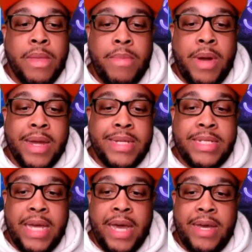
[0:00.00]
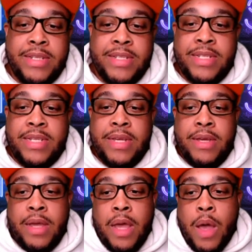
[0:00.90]
Marcus says,
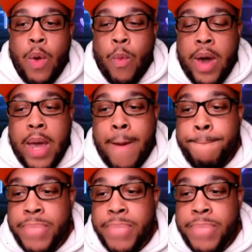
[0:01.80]
"What up,